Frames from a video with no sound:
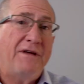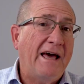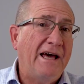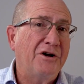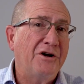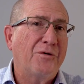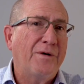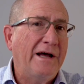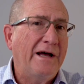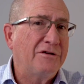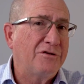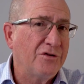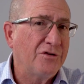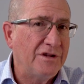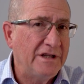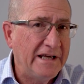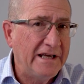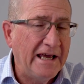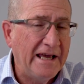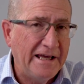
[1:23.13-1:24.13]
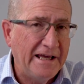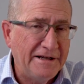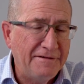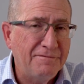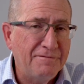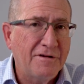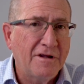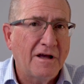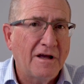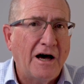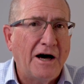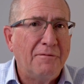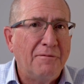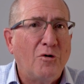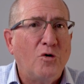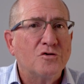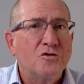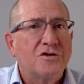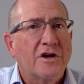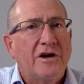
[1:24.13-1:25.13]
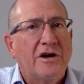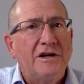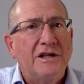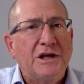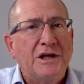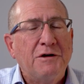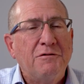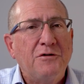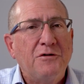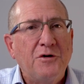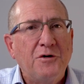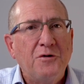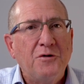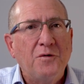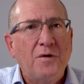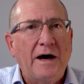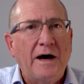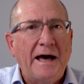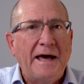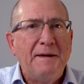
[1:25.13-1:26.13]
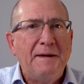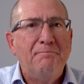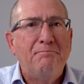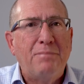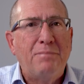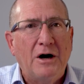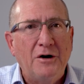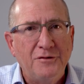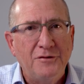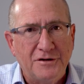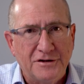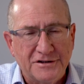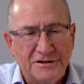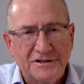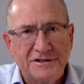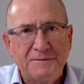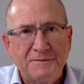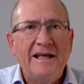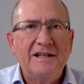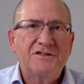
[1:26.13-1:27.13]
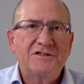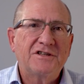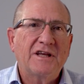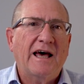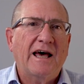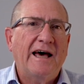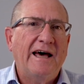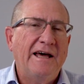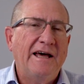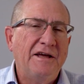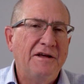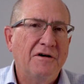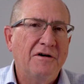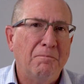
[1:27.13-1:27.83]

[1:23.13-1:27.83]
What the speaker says: hang around to the end, I'm also going to give you a bonus. It's a